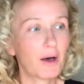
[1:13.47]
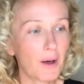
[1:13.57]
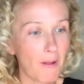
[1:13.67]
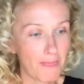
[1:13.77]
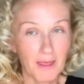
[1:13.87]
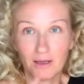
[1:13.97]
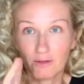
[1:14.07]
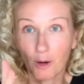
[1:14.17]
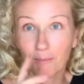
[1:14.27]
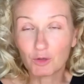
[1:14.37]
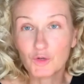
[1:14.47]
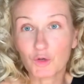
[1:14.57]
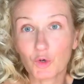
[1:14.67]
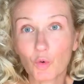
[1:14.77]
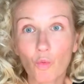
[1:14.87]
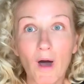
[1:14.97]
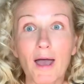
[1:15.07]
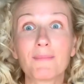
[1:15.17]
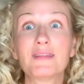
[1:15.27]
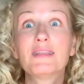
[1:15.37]
Number two,
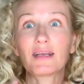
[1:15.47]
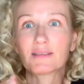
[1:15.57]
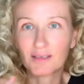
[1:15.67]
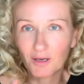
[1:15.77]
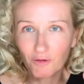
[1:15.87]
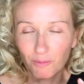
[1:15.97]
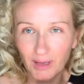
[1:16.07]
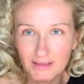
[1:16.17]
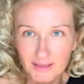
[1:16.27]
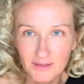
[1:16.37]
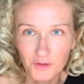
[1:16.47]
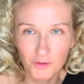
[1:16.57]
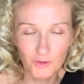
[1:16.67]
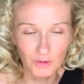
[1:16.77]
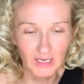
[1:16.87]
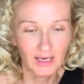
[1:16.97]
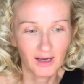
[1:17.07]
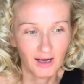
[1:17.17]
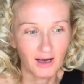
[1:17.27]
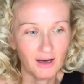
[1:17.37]
why I'm dead scared of plastic surgery.
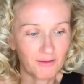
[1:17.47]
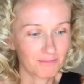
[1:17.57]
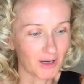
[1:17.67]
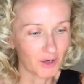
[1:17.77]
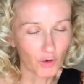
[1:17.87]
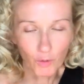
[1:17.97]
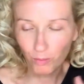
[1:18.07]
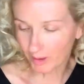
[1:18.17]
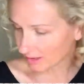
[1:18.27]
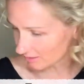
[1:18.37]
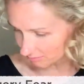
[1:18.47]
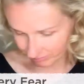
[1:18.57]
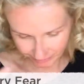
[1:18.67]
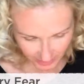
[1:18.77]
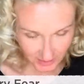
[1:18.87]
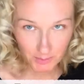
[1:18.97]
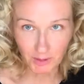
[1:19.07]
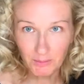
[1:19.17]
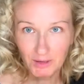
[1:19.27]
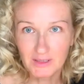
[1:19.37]
I hope I can
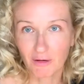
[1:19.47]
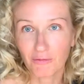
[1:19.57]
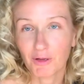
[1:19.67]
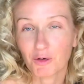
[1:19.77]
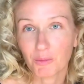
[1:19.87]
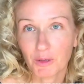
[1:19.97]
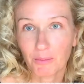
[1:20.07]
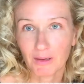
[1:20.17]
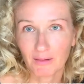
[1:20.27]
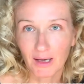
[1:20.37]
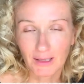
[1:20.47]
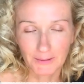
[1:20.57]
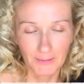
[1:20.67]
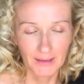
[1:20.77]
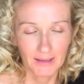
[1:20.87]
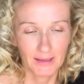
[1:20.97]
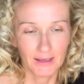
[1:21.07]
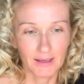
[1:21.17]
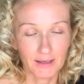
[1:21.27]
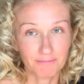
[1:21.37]
explain myself a little bit about that.
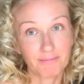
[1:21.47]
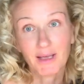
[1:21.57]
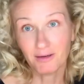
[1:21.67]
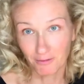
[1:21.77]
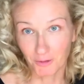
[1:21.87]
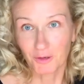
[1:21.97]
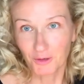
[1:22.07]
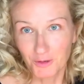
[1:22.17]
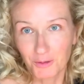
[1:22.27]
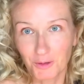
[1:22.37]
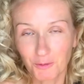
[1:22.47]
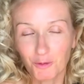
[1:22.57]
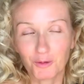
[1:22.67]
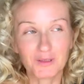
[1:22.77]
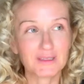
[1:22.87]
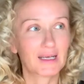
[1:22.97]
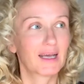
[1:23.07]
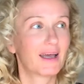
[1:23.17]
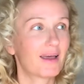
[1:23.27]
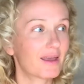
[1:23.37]
And never gonna do it, of course.
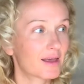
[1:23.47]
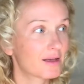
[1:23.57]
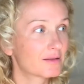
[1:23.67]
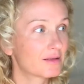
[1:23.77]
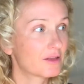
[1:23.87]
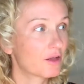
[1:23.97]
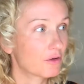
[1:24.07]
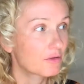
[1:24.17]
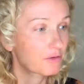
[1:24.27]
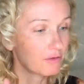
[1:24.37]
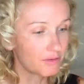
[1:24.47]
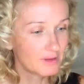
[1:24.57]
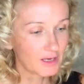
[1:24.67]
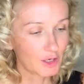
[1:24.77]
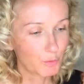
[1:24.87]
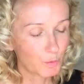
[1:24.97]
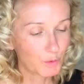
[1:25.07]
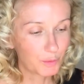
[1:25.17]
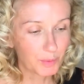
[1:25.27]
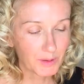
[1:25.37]
And third thing
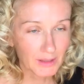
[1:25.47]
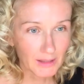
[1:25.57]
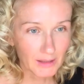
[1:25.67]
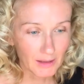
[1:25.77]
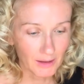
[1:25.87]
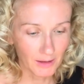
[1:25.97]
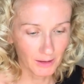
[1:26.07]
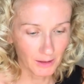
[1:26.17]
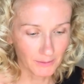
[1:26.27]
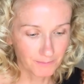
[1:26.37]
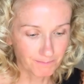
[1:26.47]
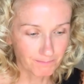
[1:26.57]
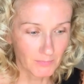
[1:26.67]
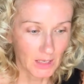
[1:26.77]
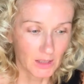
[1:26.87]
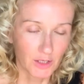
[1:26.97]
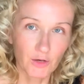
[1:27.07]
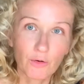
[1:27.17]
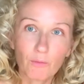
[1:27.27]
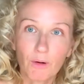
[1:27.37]
would be, I'm
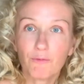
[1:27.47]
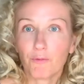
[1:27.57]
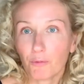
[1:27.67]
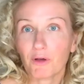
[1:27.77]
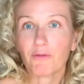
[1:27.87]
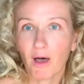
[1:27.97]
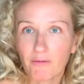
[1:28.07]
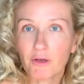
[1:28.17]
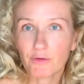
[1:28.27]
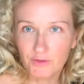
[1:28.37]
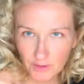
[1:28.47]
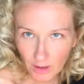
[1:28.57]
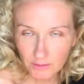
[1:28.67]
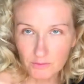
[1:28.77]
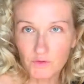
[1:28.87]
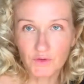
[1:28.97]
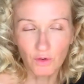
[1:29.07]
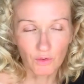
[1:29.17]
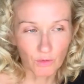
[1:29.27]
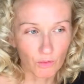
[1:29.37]
45 years young,
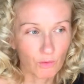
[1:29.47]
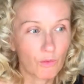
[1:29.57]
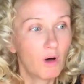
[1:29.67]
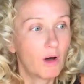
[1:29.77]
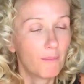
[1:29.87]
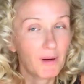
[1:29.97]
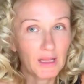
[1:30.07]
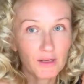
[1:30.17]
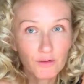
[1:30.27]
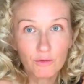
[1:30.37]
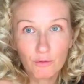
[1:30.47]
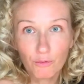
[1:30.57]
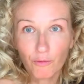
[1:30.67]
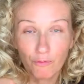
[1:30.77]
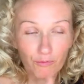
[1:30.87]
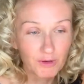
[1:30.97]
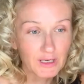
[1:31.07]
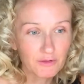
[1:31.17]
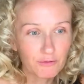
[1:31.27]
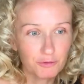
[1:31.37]
so my little
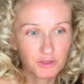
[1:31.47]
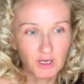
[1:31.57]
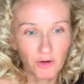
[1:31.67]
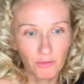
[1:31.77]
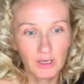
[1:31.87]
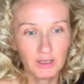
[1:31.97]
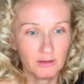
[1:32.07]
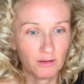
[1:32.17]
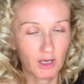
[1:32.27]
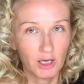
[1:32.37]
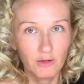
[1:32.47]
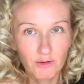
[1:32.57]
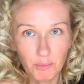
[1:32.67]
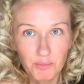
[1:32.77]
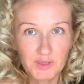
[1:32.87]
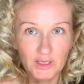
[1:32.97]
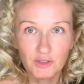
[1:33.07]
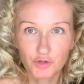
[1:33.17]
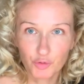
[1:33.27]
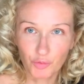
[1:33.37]
vegan fruitarian tips
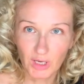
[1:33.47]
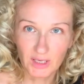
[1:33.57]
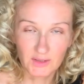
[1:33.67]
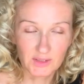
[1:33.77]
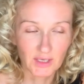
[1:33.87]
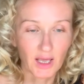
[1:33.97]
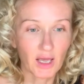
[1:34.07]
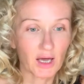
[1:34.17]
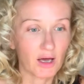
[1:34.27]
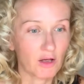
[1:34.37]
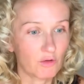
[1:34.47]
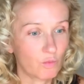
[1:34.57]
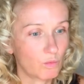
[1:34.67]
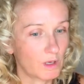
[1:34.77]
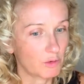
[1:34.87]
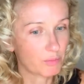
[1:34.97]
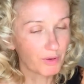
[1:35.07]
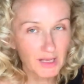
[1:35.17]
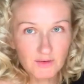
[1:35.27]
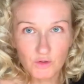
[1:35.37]
and tricks, and what
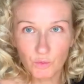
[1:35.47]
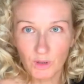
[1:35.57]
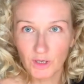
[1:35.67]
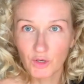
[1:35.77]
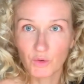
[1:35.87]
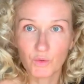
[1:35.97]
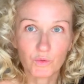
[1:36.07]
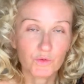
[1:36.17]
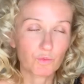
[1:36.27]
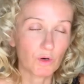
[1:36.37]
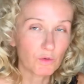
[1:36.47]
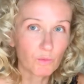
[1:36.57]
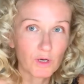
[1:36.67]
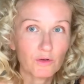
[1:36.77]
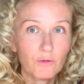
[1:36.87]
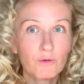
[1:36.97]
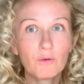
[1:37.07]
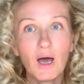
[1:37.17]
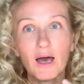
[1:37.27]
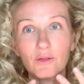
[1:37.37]
brands do I use, what do I
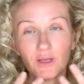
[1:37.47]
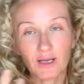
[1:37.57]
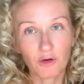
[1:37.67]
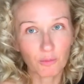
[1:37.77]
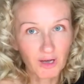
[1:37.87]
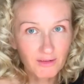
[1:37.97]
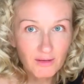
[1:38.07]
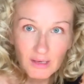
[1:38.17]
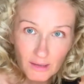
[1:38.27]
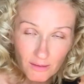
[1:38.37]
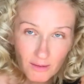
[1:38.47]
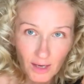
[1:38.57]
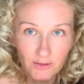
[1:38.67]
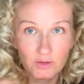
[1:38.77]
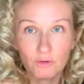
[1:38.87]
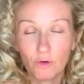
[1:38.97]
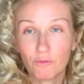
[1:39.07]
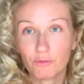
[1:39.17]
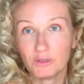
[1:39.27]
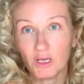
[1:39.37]
do, how to take care of my teeth. As you
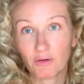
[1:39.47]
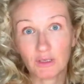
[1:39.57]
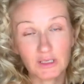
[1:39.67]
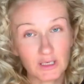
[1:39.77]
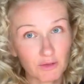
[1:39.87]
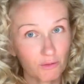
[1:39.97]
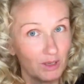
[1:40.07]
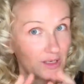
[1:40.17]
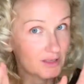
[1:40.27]
know, fruitarian teeth, right?